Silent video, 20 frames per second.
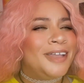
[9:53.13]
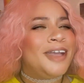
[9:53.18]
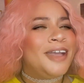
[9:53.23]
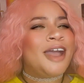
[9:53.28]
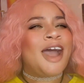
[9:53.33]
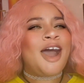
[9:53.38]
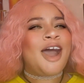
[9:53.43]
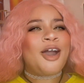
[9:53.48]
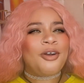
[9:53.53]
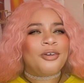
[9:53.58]

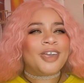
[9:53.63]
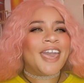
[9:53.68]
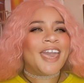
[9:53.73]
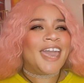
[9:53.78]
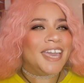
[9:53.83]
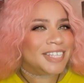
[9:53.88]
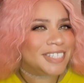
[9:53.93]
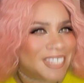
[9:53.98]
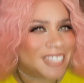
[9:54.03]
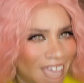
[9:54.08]

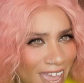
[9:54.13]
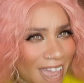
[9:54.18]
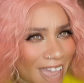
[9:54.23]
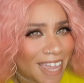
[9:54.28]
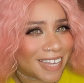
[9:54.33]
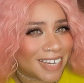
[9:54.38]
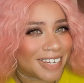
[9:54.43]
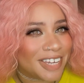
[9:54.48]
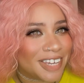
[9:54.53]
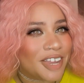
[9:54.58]
Okay,
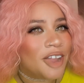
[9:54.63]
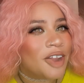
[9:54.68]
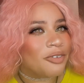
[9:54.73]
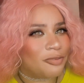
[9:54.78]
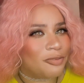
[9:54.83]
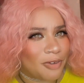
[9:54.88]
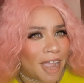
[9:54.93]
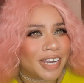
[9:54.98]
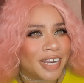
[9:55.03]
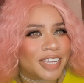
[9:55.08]
dad,
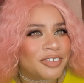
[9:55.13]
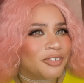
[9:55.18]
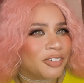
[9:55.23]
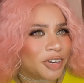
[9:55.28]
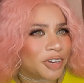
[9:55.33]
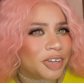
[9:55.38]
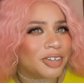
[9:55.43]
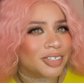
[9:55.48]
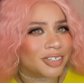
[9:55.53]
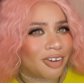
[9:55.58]
writing for
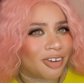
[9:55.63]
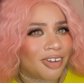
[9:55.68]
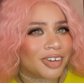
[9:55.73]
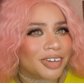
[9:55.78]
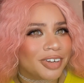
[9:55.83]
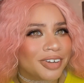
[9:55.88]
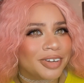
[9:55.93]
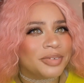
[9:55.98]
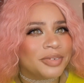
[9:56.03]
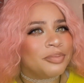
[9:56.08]
your
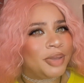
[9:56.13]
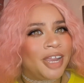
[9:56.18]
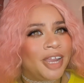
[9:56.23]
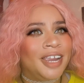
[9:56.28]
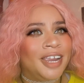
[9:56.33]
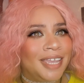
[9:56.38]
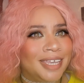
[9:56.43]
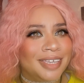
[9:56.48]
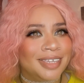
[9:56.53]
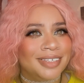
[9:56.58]
daughter,
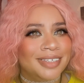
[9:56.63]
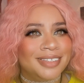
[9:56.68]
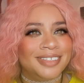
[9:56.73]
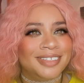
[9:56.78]
period.